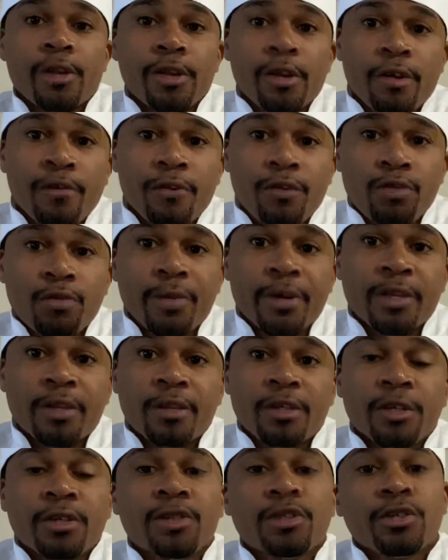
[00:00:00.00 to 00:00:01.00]
if you make the
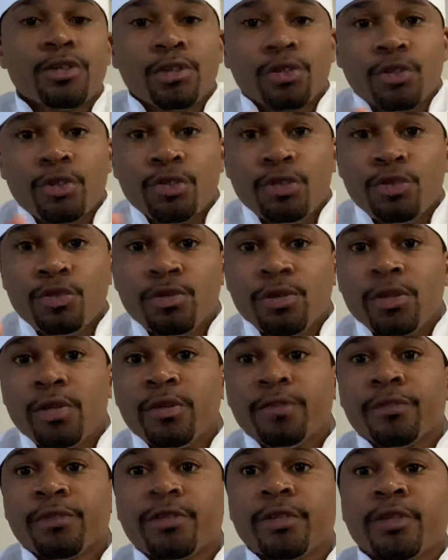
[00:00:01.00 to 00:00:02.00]
dish, you
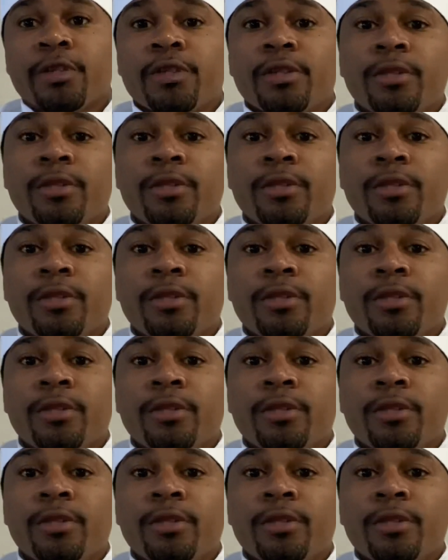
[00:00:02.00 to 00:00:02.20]
deliver it.